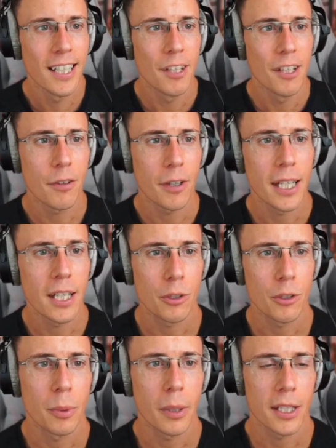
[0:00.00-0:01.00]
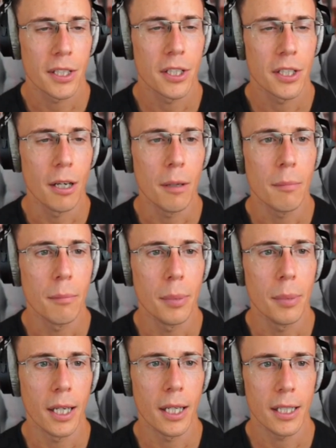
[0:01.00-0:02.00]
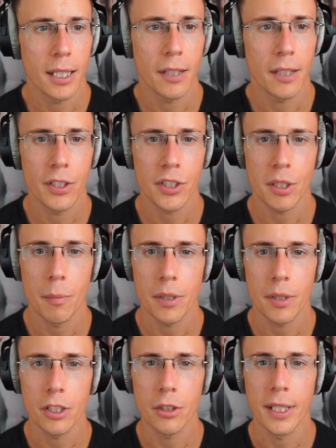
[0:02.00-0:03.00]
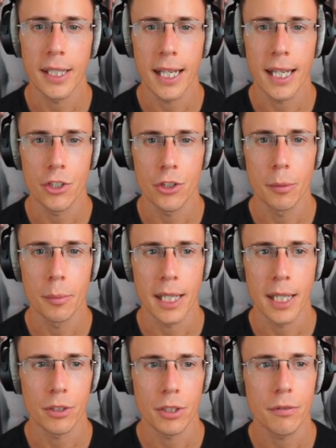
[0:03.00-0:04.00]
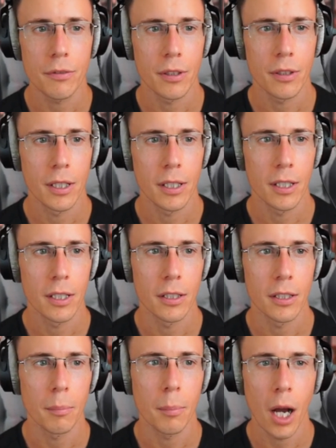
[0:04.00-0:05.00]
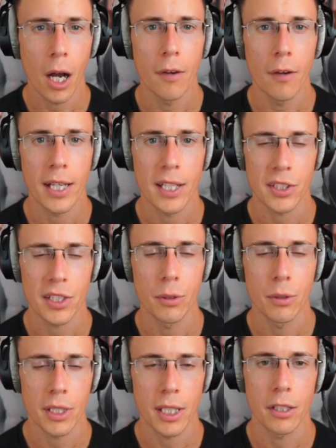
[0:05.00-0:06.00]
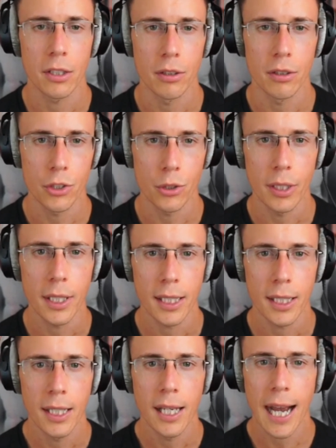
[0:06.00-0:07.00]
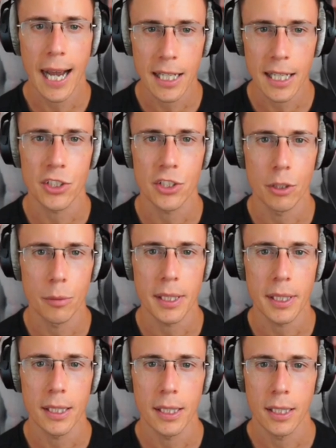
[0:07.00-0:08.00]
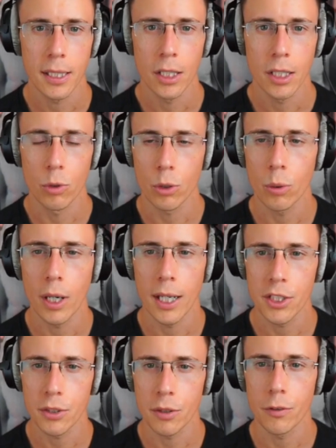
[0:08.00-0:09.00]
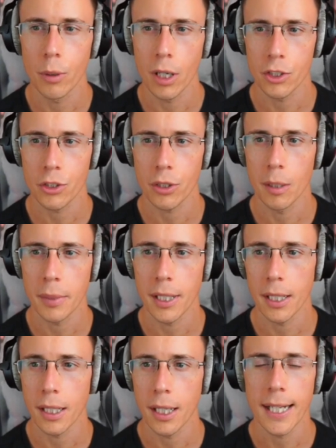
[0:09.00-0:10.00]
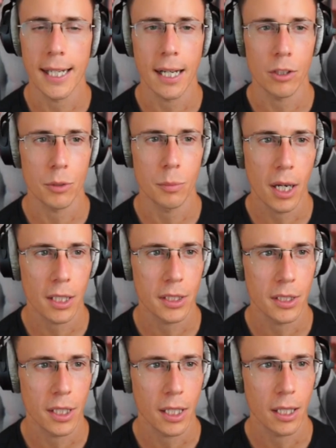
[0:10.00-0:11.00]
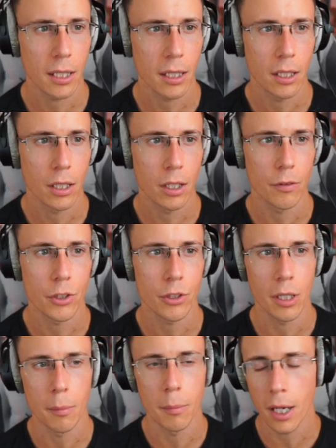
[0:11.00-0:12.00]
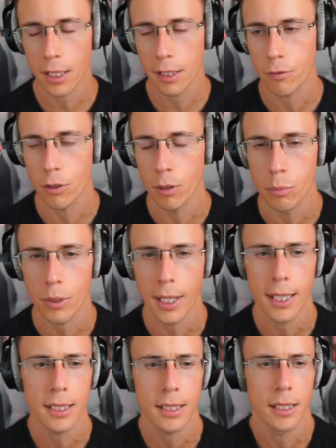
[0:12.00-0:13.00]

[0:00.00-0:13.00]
financial bias term, but if it's something that you can get enjoyment out of, that part of that skill set you're going to enjoy, and it's going to be required. So if you are trying to be an in-house marketer, or if you're trying to market for a brand,